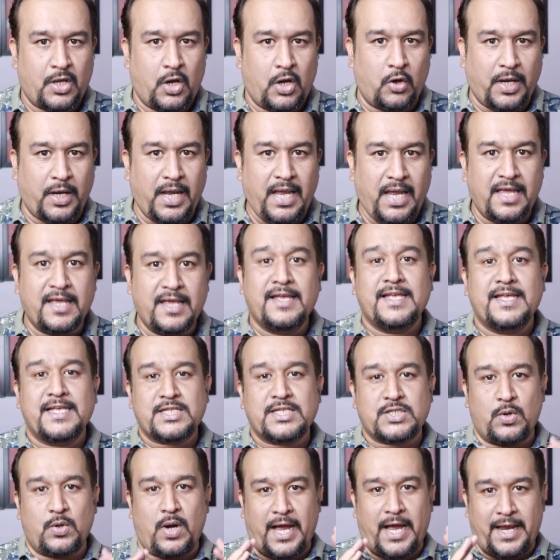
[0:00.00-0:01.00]
Okay,
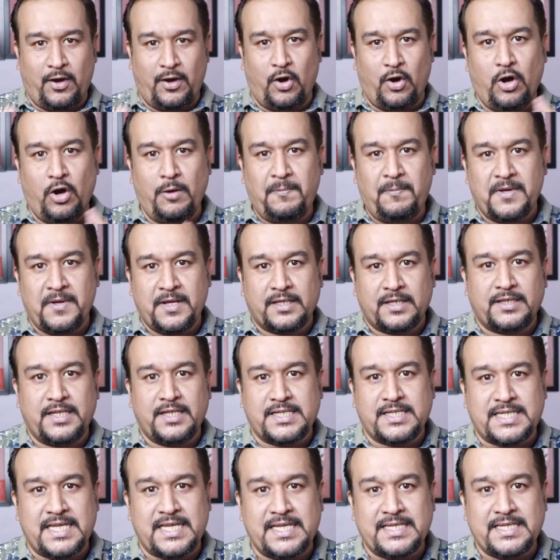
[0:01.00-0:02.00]
so I hope
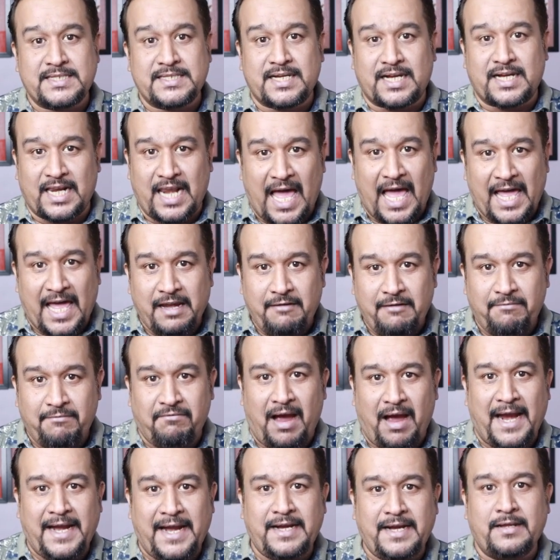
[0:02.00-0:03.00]
this is
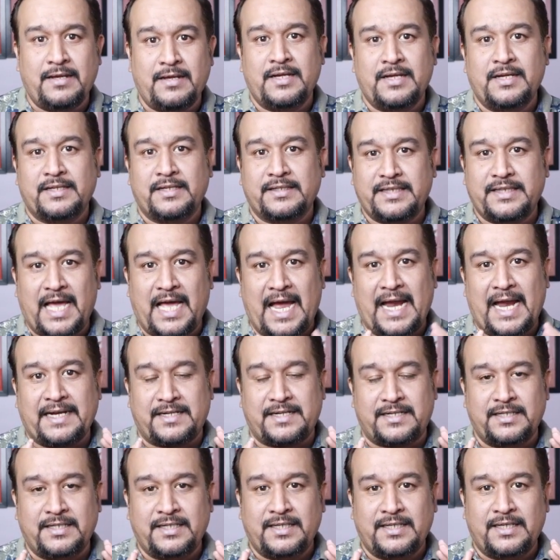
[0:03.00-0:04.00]
clarified
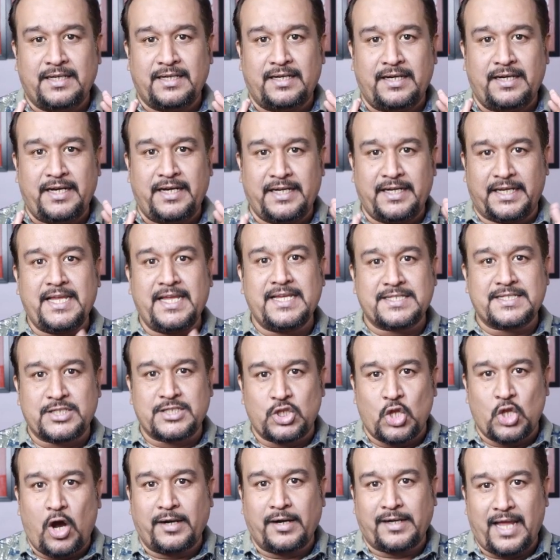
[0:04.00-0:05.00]
that it is
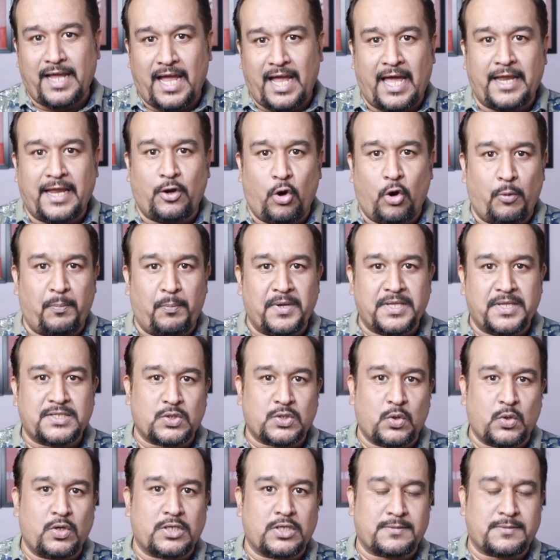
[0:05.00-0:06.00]
not an open
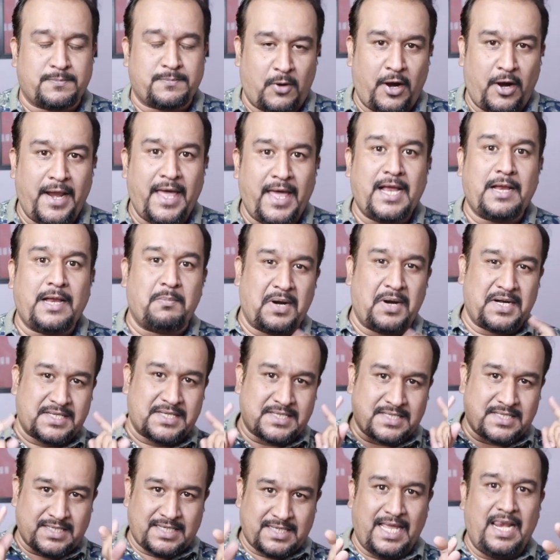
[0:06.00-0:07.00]
source product, but
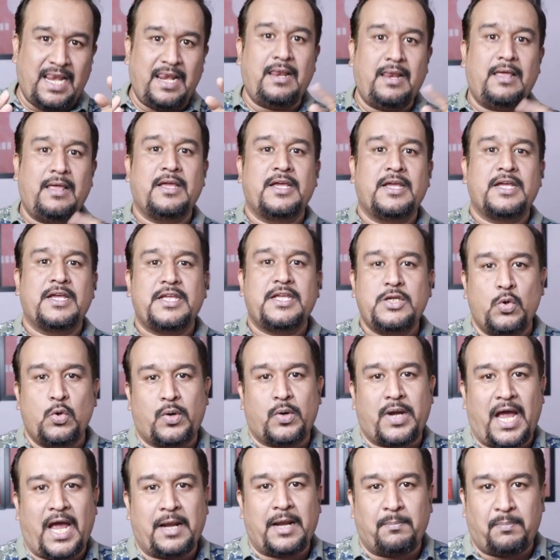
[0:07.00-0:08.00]
still you
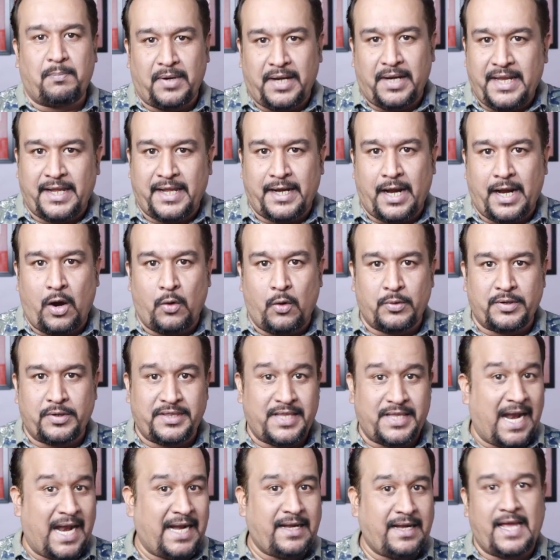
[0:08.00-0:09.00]
can play around
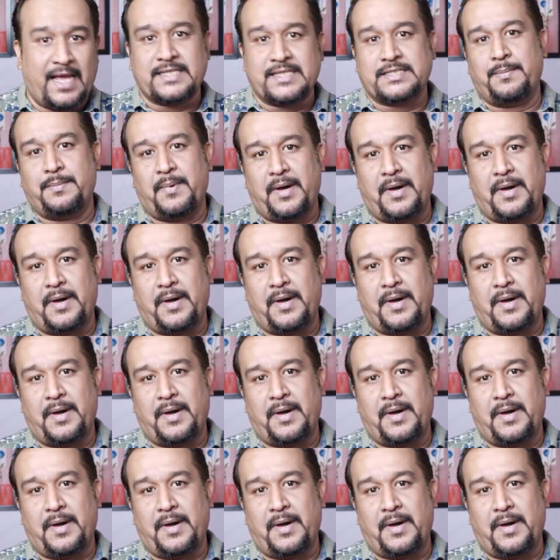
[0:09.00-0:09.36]
that as a